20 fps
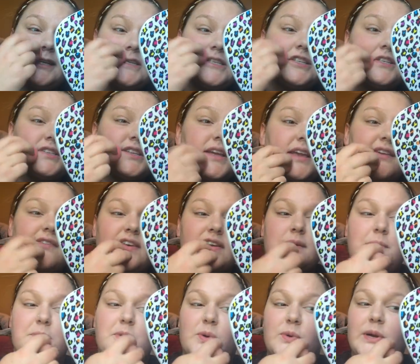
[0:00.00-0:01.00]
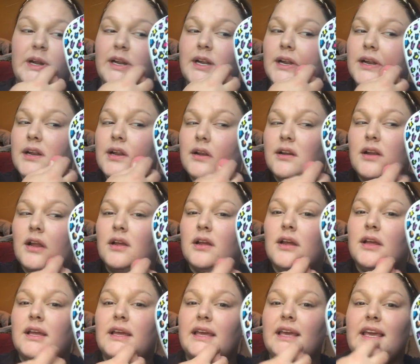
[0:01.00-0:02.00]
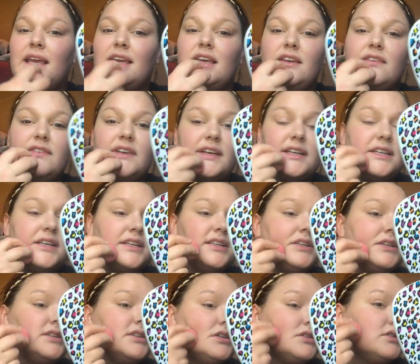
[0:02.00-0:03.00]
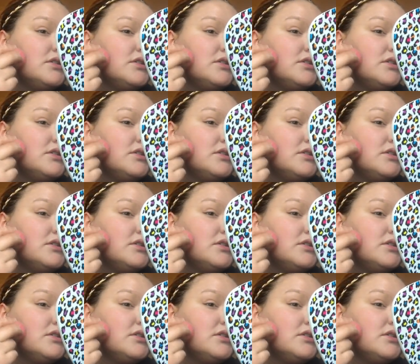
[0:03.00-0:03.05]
just to give it a more even